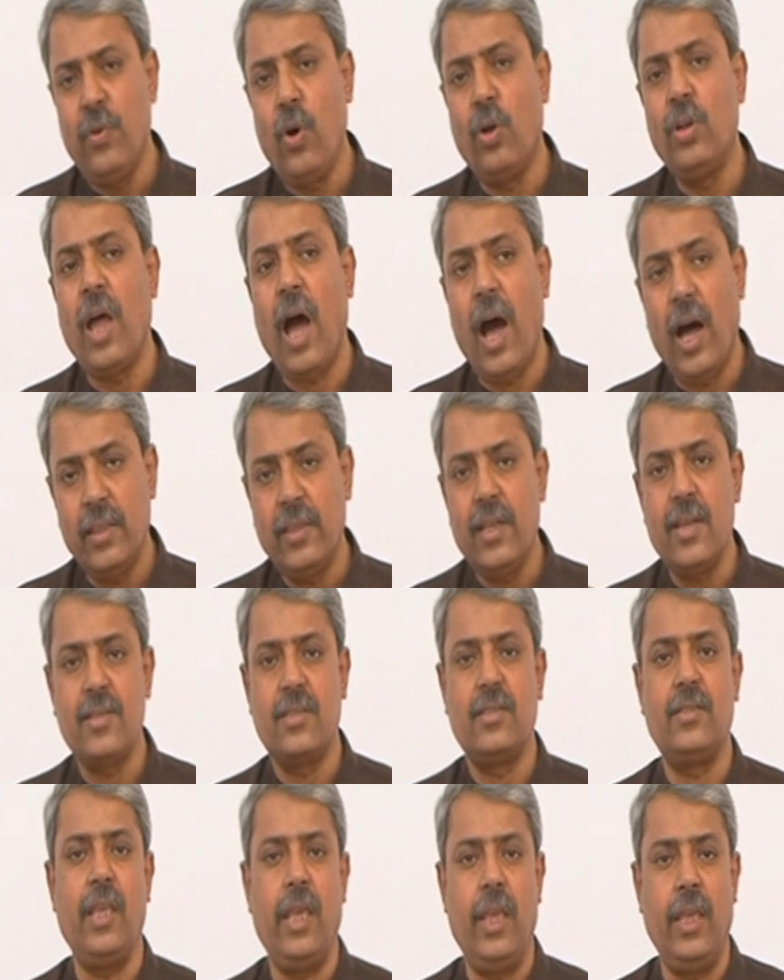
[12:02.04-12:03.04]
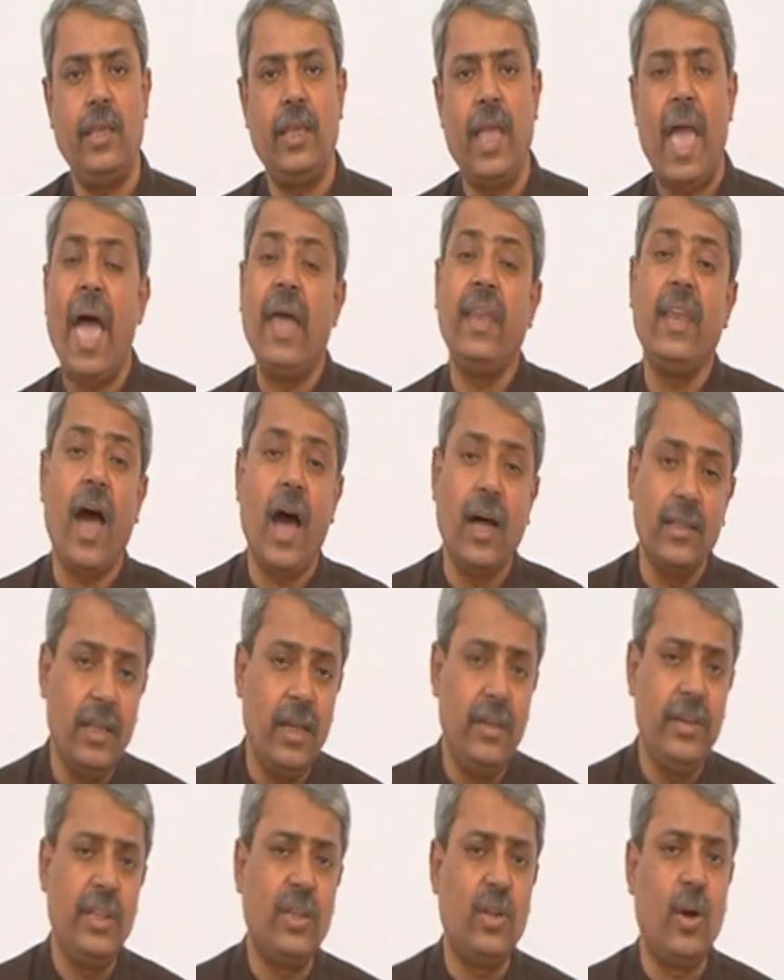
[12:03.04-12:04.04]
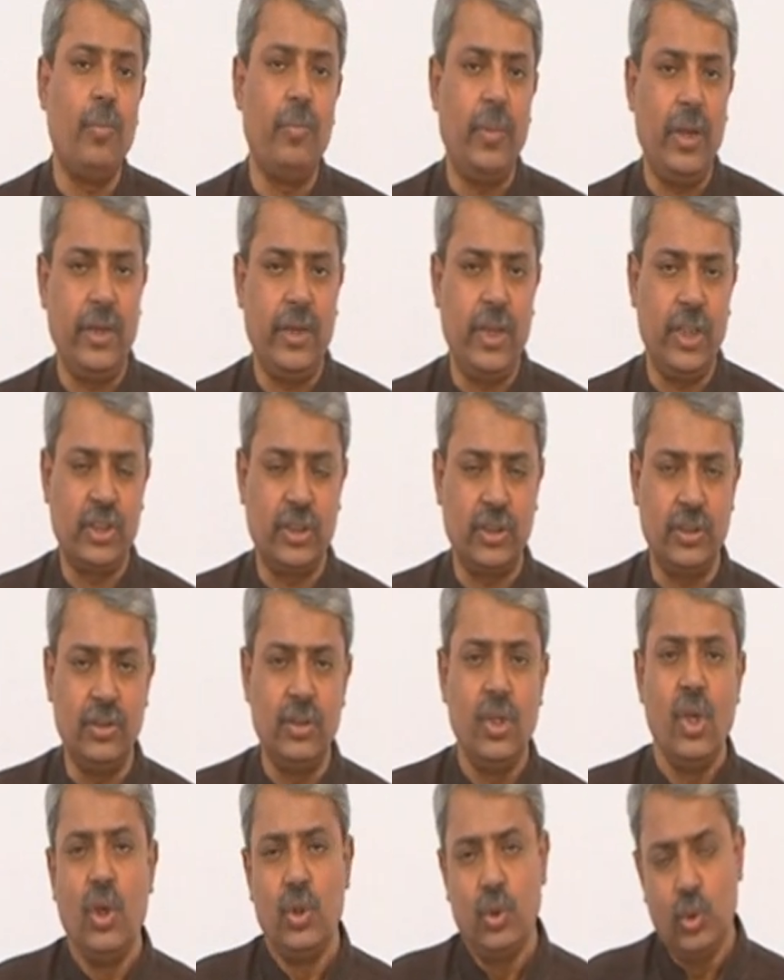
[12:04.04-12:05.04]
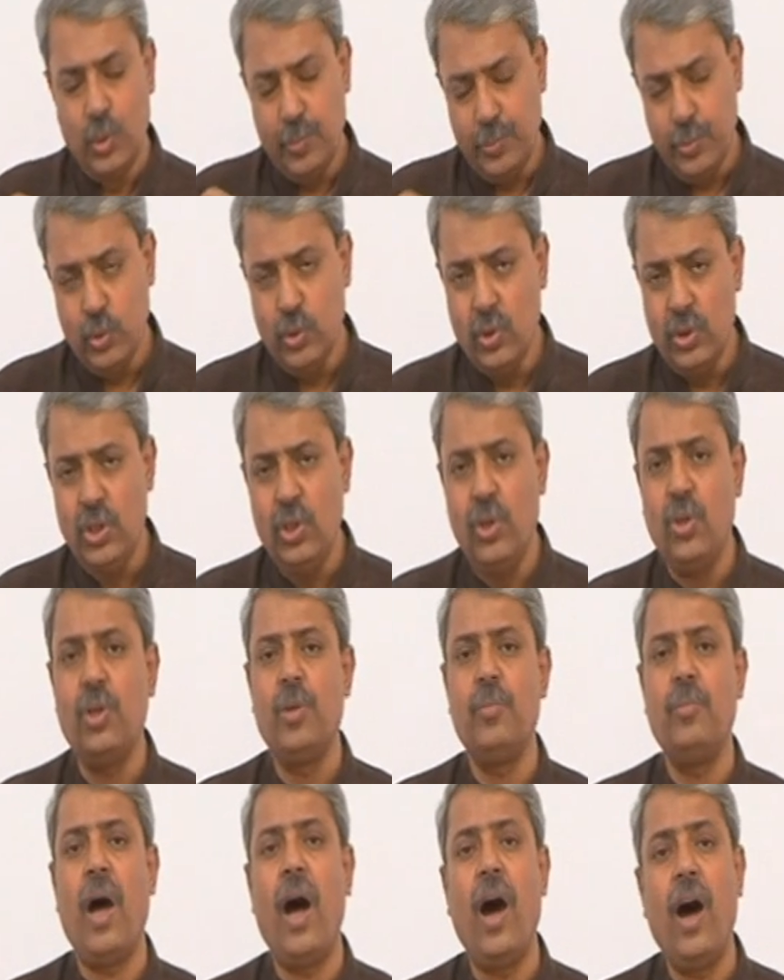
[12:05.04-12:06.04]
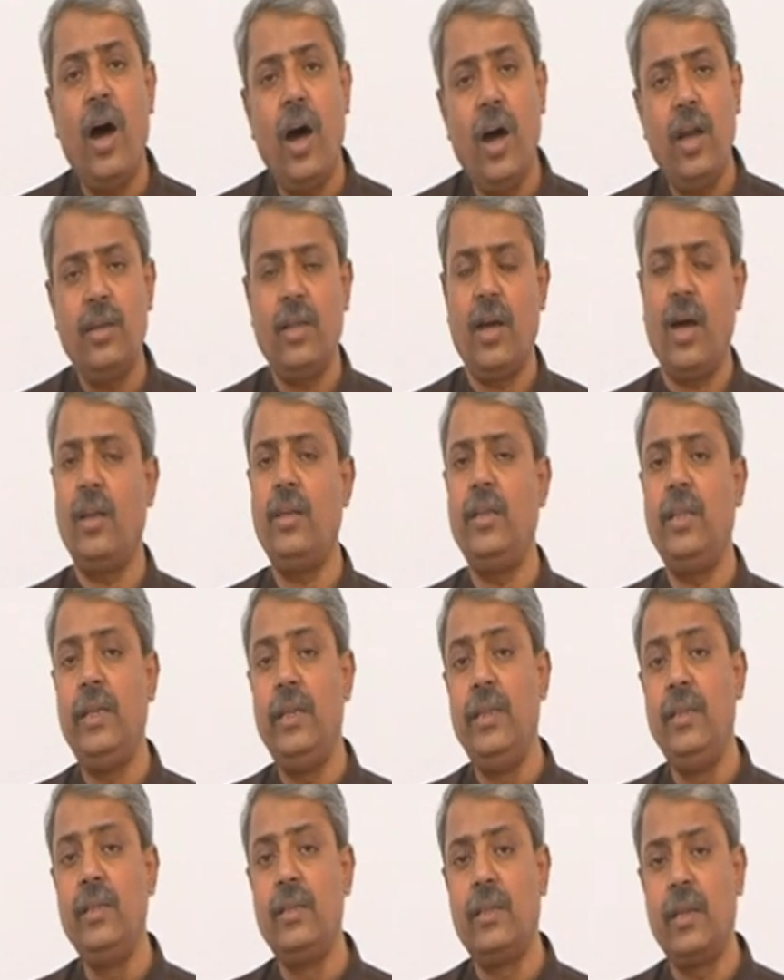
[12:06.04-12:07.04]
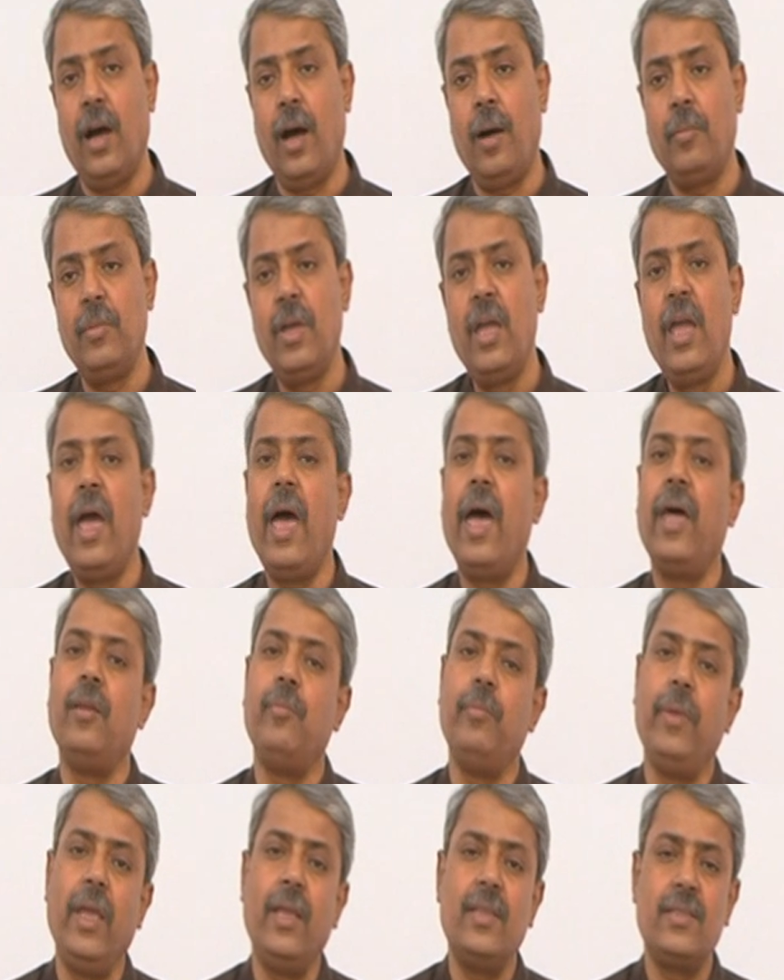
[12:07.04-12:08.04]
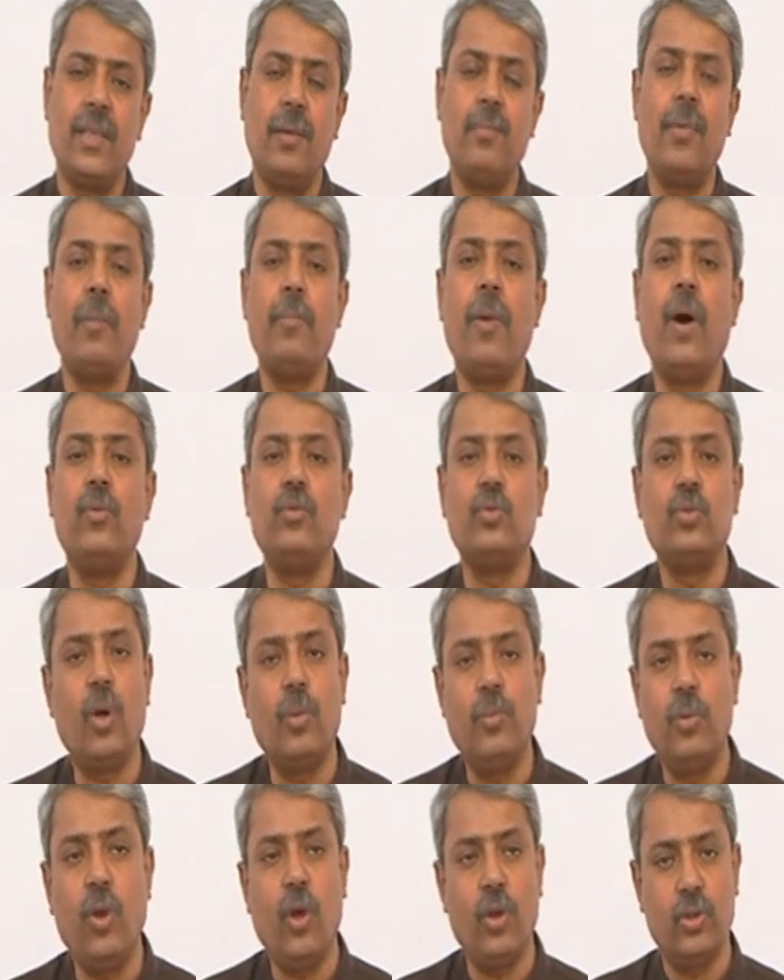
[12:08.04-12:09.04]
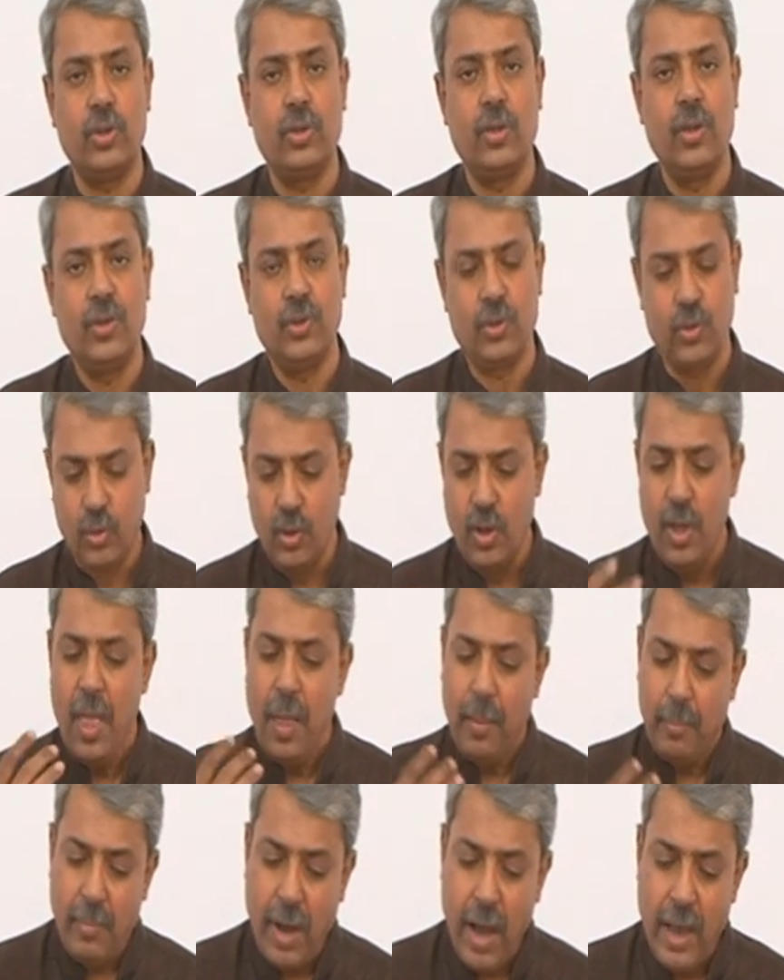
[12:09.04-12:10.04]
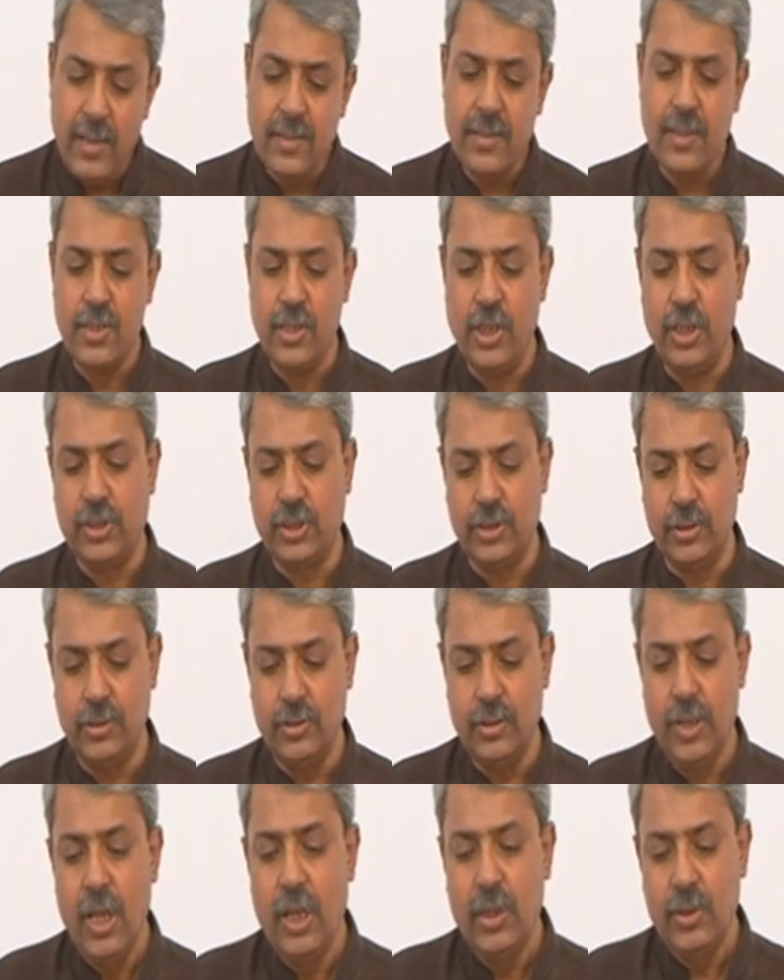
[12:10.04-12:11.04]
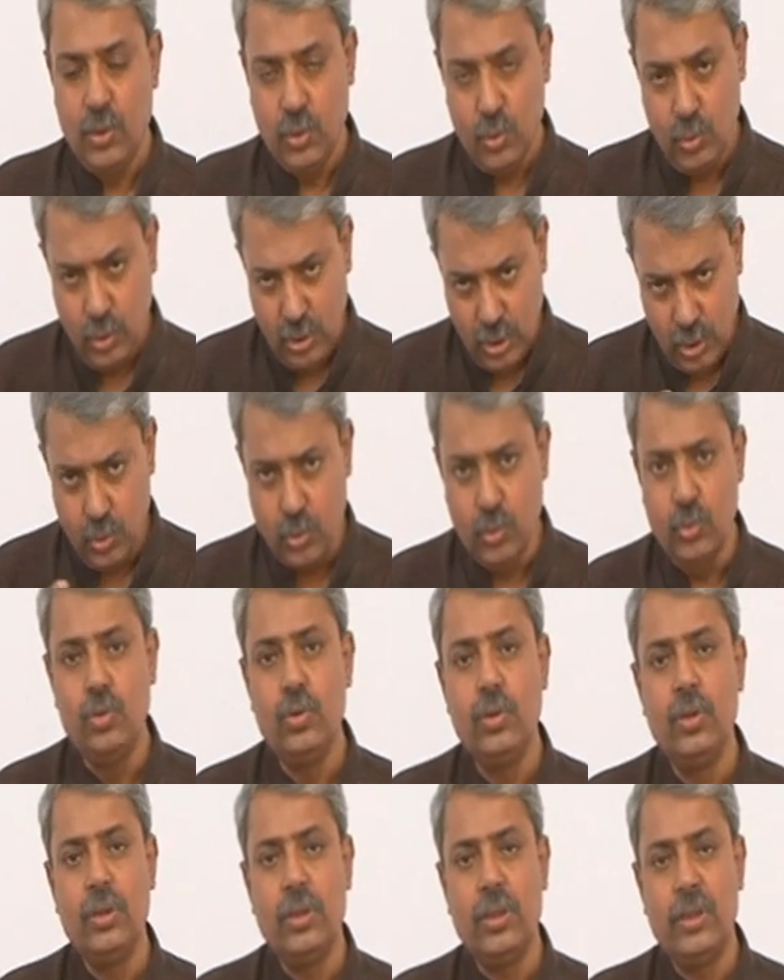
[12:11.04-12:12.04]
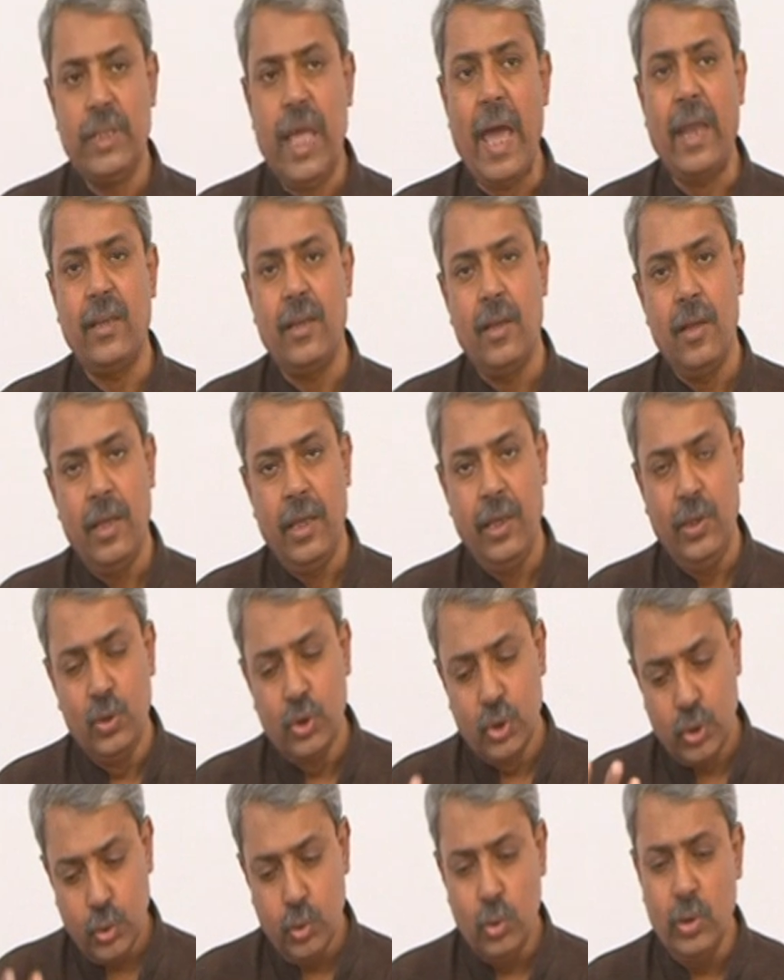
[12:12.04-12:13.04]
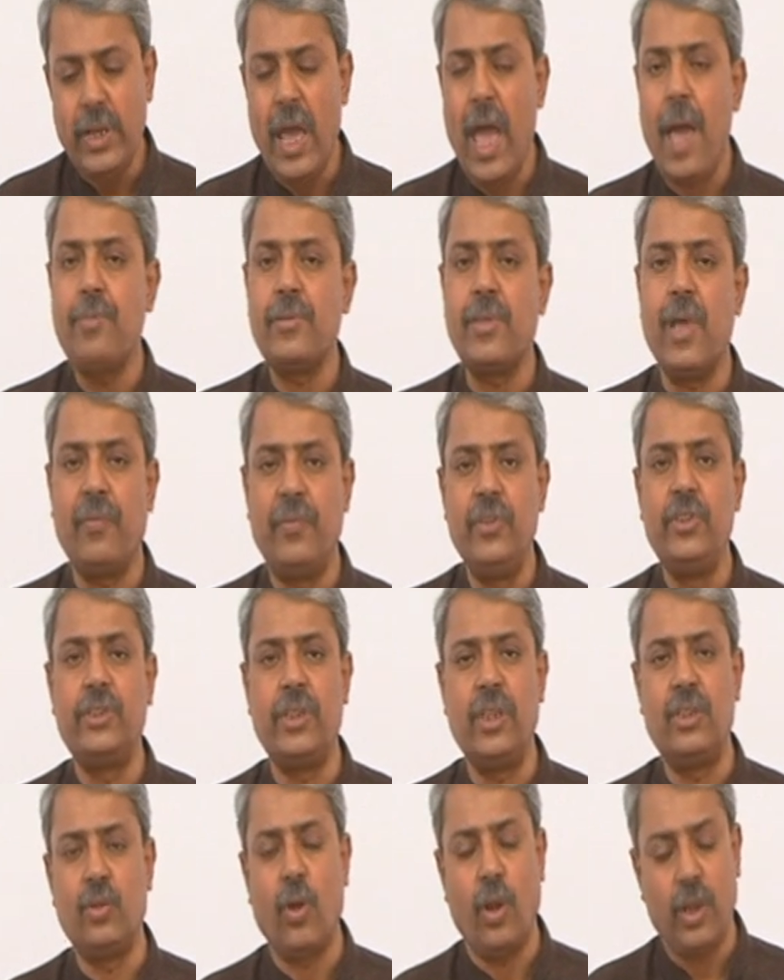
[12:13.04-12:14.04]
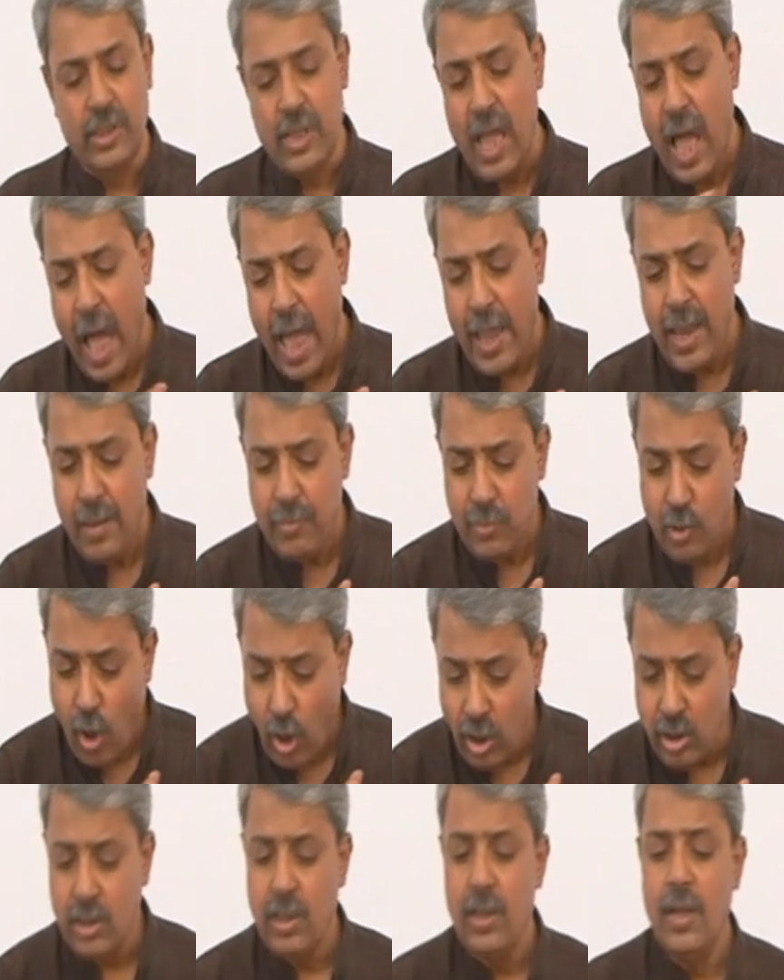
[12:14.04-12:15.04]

on others saying and other recommendation to put your hard earned income and make some amount of loss. So, my suggestion to you that you should have sufficient knowledge. I am not